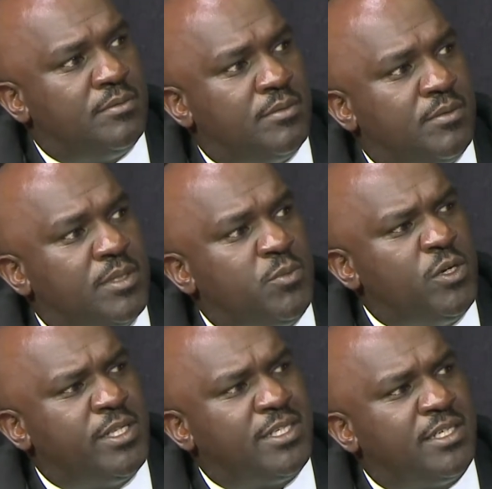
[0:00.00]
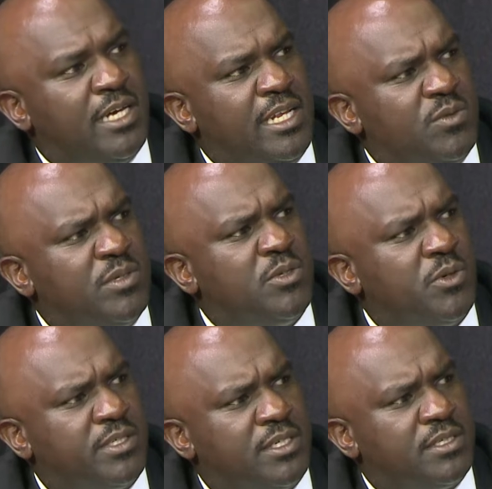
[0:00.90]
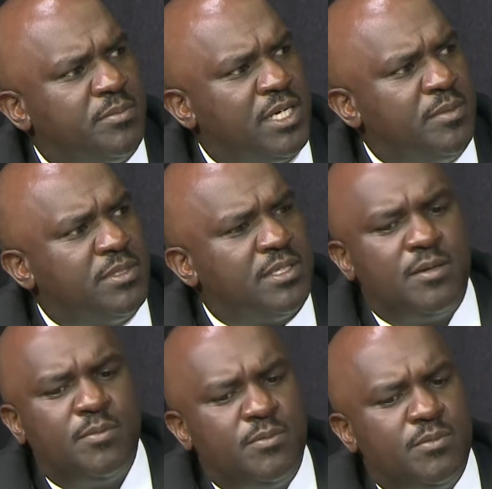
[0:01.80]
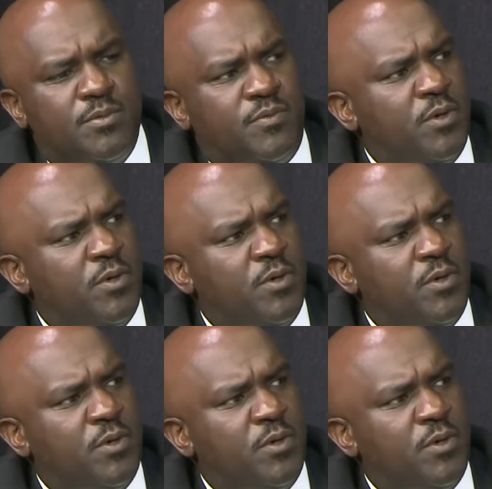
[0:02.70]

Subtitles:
Because I'm sure that's a challenge with doctors sometimes, if you